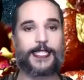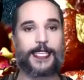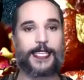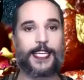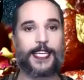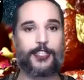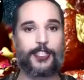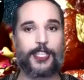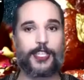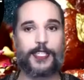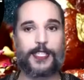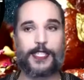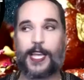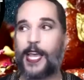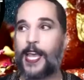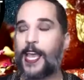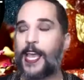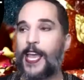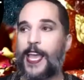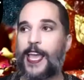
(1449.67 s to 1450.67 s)
It's just,
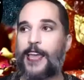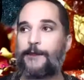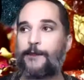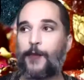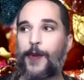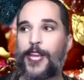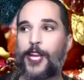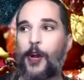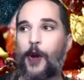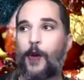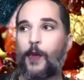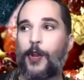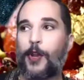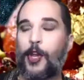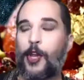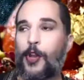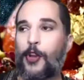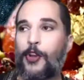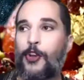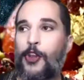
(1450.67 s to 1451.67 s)
if we
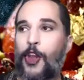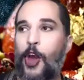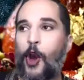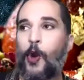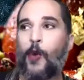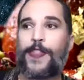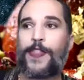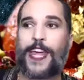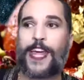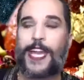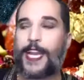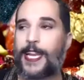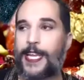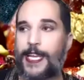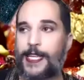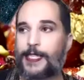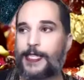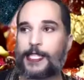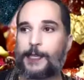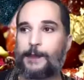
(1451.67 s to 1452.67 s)
don't know that it
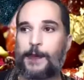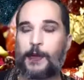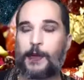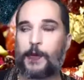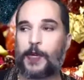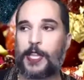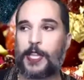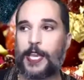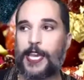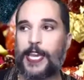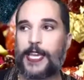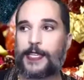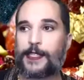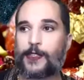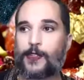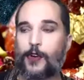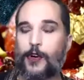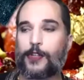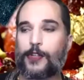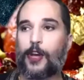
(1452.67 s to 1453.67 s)
needs to be
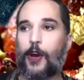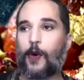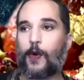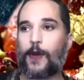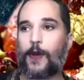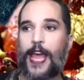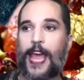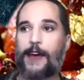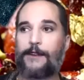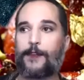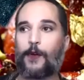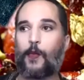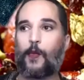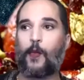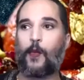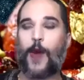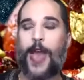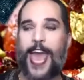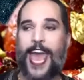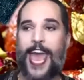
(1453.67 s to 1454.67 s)
released or don't have a
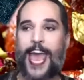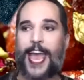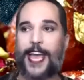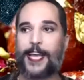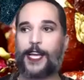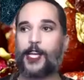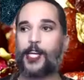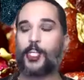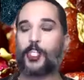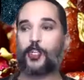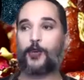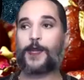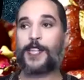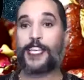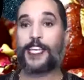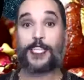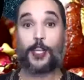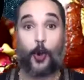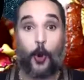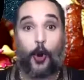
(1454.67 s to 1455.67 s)
way to
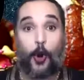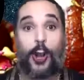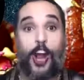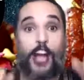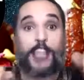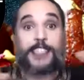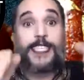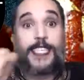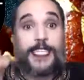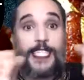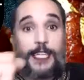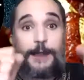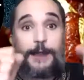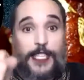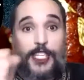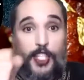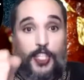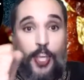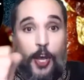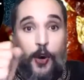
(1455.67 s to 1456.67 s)
release it, or our system
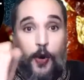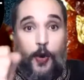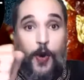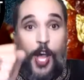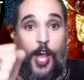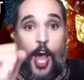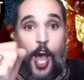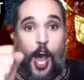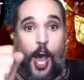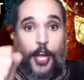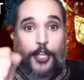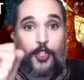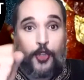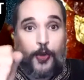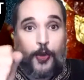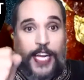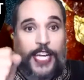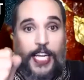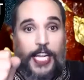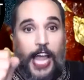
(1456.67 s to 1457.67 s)
is so
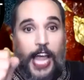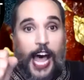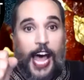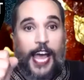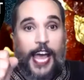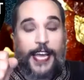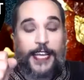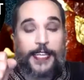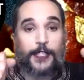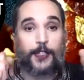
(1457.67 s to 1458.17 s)
adrenalized